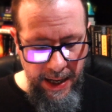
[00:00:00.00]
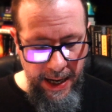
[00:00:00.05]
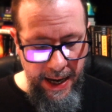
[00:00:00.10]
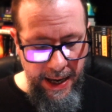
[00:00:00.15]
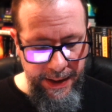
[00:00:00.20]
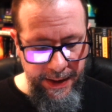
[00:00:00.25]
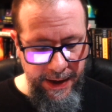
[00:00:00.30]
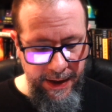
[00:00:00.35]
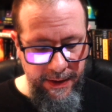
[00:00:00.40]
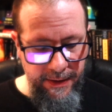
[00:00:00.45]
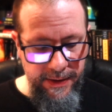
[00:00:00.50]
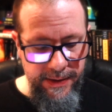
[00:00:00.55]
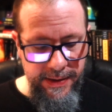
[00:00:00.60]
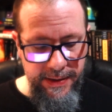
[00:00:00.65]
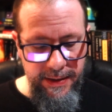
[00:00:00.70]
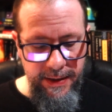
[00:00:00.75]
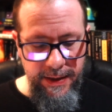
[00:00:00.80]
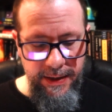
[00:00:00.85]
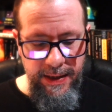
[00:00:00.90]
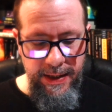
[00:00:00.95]
And that
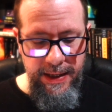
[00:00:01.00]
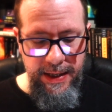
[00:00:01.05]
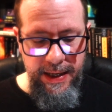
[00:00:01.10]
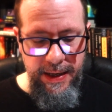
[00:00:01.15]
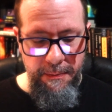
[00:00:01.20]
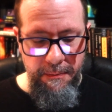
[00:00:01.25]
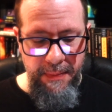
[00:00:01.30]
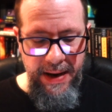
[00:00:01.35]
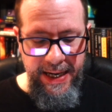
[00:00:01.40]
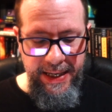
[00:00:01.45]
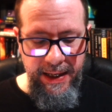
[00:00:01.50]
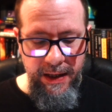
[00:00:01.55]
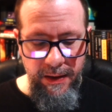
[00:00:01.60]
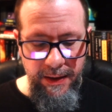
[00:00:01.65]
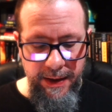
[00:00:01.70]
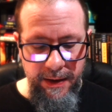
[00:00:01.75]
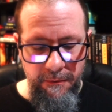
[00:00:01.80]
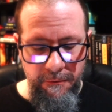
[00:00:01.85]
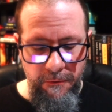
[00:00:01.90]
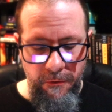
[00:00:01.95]
is The
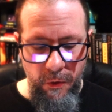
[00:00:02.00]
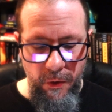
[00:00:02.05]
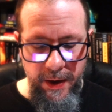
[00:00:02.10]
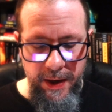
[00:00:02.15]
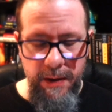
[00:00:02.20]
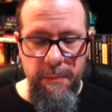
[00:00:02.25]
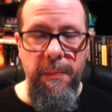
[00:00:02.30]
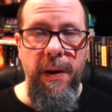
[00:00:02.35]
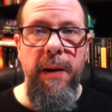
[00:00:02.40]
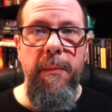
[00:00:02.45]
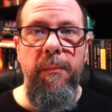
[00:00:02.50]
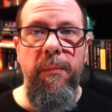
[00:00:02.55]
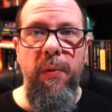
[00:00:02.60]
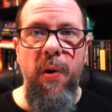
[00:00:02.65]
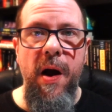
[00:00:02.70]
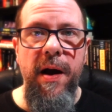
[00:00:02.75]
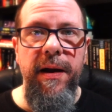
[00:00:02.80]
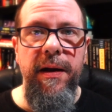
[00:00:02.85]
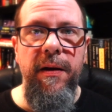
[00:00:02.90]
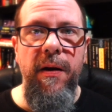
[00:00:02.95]
Immaculate Void by
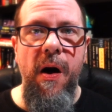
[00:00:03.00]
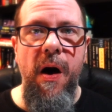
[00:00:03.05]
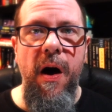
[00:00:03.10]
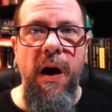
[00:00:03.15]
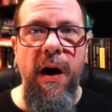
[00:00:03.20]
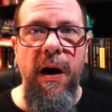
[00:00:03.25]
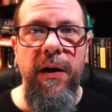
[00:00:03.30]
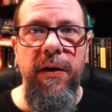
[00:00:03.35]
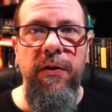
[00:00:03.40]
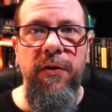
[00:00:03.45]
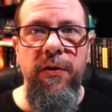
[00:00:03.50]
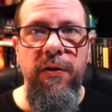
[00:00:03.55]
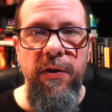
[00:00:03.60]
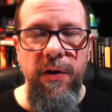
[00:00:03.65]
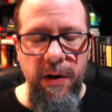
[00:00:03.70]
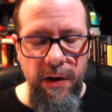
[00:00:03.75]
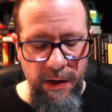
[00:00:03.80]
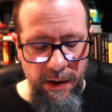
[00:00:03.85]
Brian Hodge.